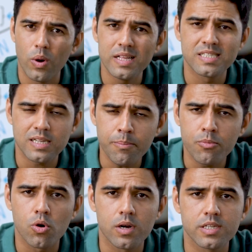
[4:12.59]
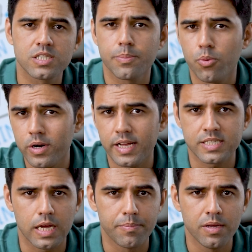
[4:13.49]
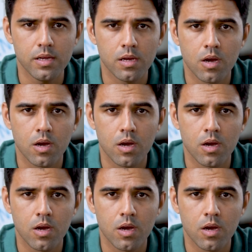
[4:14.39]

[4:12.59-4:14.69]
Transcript: While some brokers support SIP,